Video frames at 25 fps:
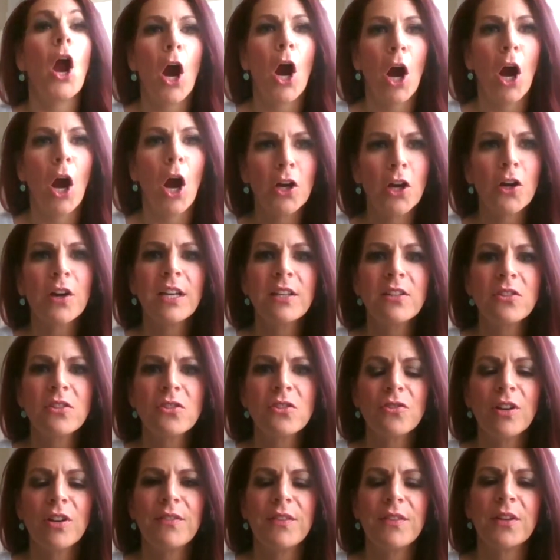Are your kids
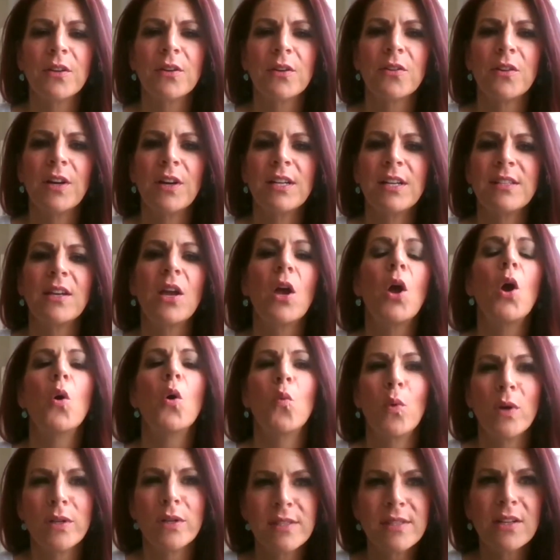driving you crazy?
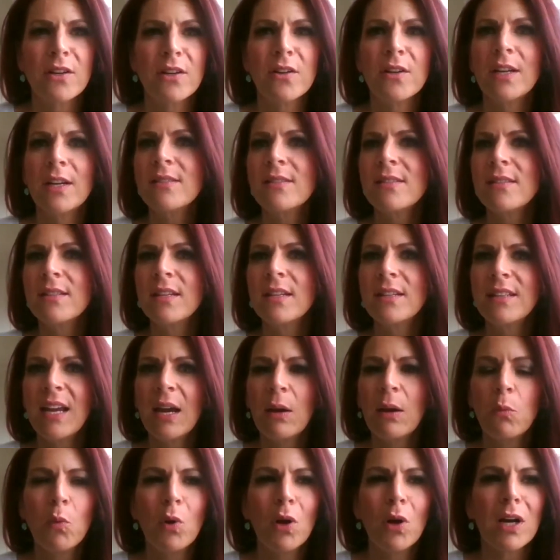Was there an incident
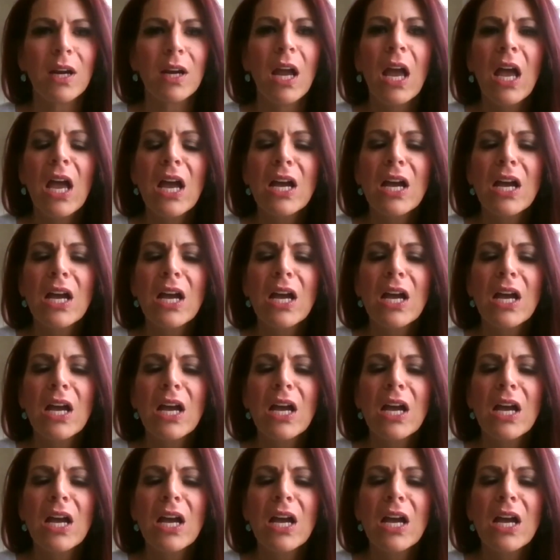at work?